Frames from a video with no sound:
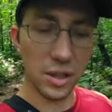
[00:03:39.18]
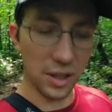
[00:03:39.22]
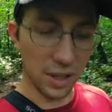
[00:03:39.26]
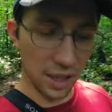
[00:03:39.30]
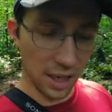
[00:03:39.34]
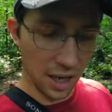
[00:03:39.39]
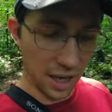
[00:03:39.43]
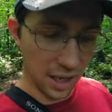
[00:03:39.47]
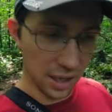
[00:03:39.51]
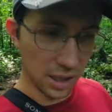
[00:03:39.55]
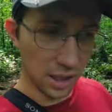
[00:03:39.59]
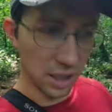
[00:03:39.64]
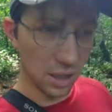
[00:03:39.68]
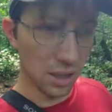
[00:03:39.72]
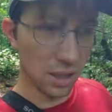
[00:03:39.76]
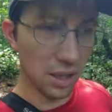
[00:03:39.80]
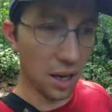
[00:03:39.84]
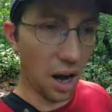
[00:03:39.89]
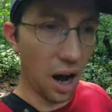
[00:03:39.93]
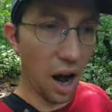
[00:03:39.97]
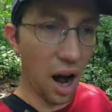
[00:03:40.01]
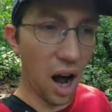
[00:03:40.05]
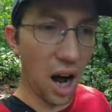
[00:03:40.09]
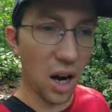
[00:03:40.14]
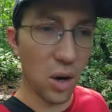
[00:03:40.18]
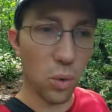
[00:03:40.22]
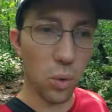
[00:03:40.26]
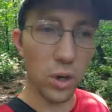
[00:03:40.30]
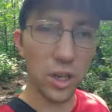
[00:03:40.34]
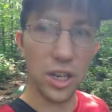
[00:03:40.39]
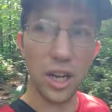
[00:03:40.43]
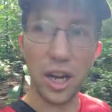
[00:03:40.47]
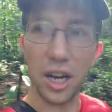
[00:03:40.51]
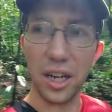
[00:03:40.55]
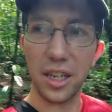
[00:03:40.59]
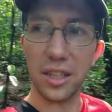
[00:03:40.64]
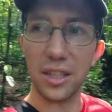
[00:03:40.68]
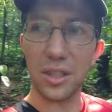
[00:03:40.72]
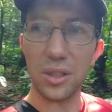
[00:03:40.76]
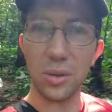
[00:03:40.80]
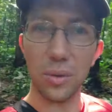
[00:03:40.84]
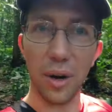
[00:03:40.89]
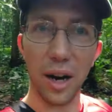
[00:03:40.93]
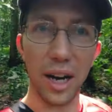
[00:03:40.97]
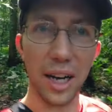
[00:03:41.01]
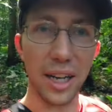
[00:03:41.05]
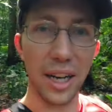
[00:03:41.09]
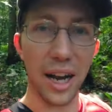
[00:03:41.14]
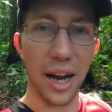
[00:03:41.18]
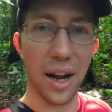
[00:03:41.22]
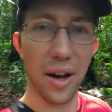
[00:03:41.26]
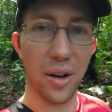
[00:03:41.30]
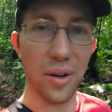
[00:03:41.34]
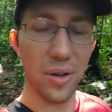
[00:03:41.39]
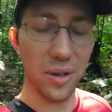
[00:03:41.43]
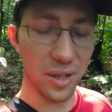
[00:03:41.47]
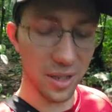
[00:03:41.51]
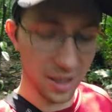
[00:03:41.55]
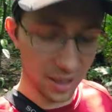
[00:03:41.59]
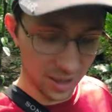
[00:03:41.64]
us the ancient aqueducts right now,